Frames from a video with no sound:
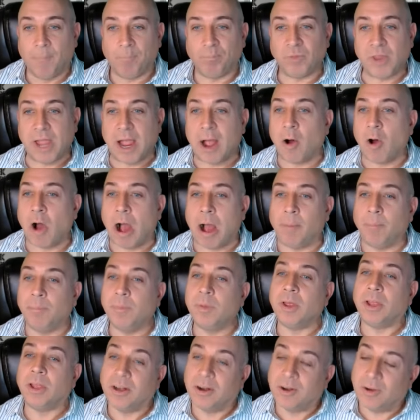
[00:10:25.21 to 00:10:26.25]
Um, now,
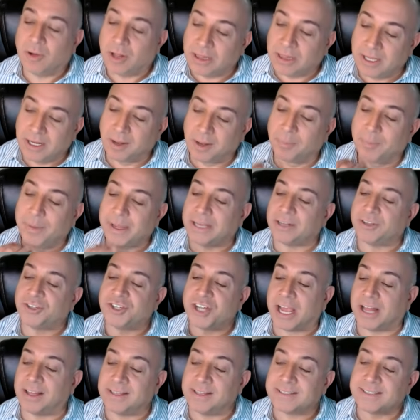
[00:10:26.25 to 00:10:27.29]
I'm you know a little
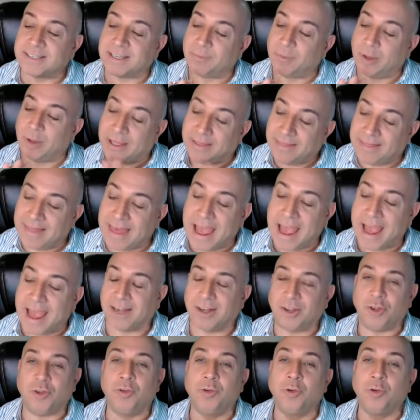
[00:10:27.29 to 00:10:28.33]
bit jealous in
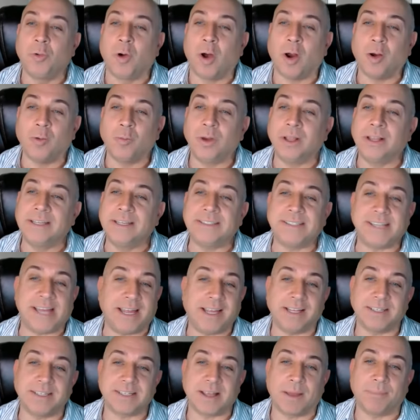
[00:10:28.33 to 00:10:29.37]
that you are really
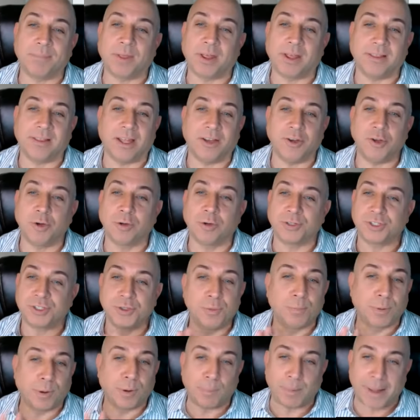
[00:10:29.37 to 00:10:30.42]
taking something that
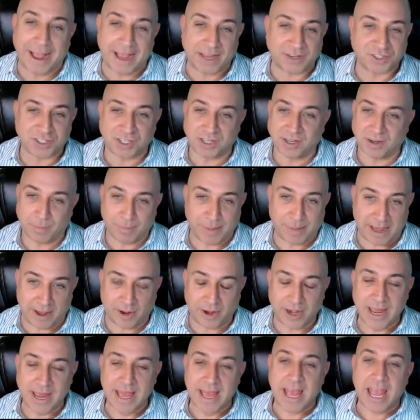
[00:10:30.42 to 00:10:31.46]
you're super passionate
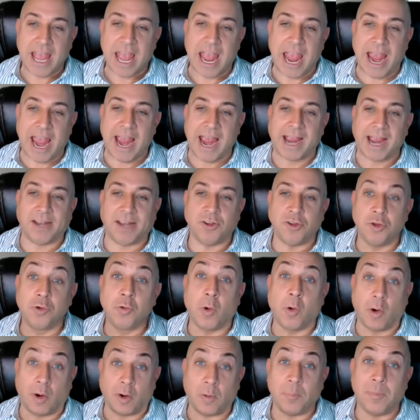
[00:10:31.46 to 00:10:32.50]
about
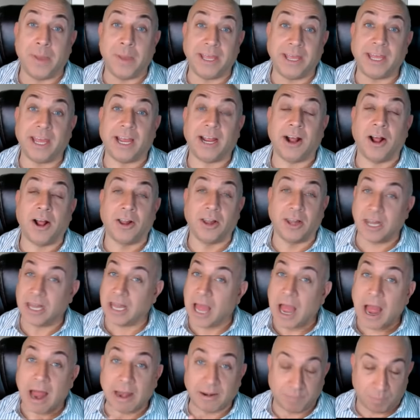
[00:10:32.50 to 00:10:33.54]
and you are making a
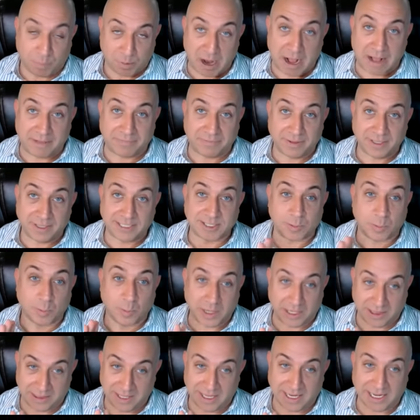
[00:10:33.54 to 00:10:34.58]
lot of
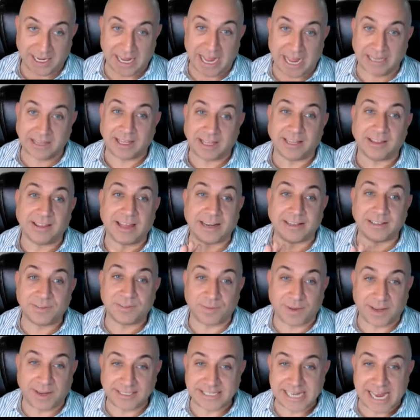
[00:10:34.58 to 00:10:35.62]
profits with it. I think
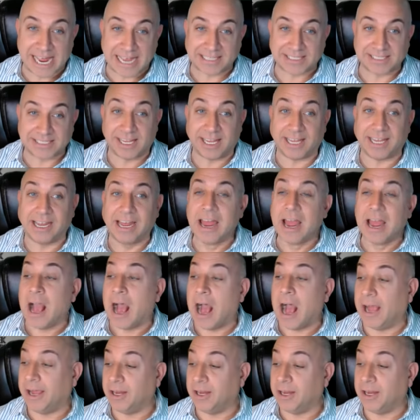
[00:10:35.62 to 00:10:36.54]
that is fantastic.